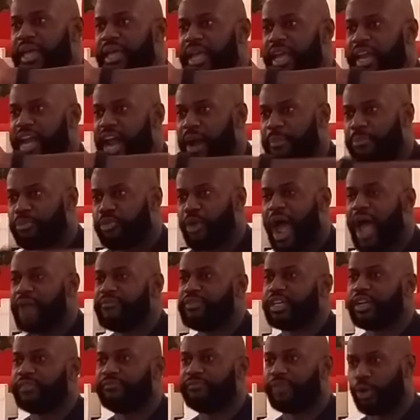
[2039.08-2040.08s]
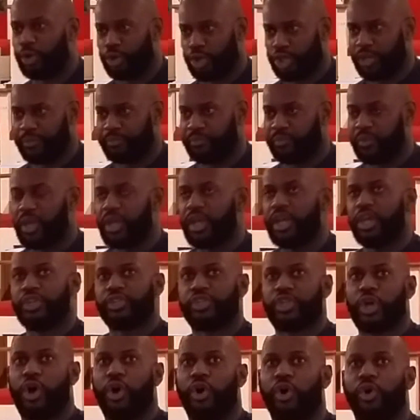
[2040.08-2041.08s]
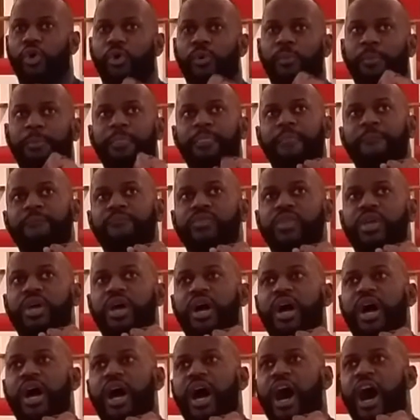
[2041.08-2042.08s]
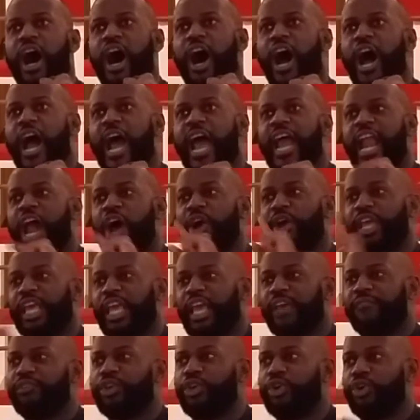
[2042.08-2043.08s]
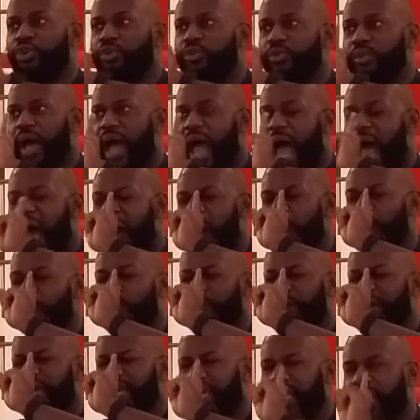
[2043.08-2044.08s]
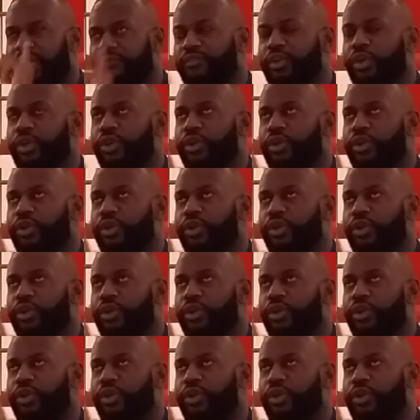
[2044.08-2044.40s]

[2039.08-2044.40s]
in our private devotion. So, I will give